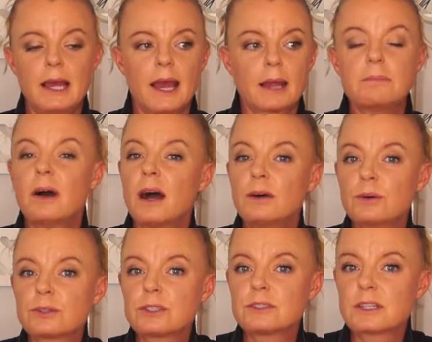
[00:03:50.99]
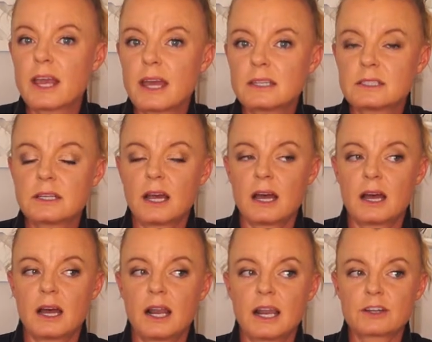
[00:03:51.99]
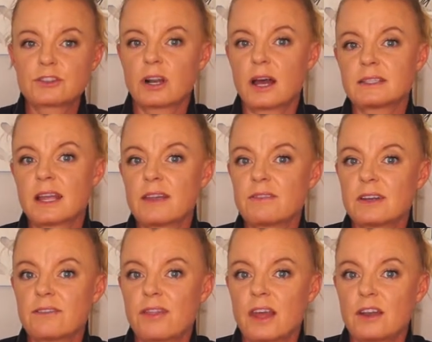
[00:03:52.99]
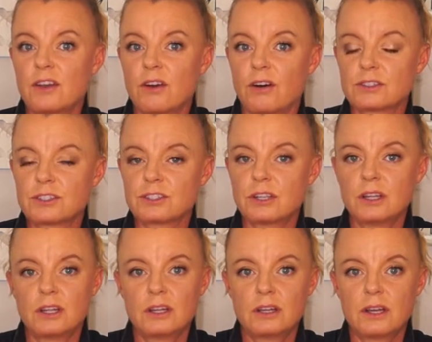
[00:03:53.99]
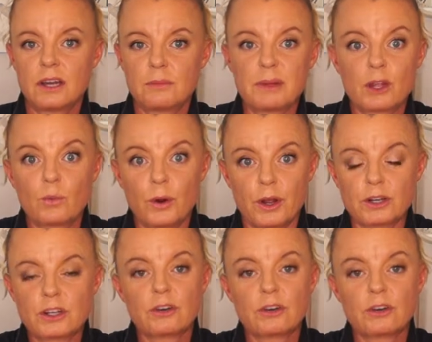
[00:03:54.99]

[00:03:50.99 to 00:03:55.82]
And my horses get electrolytes even if they're not being worked.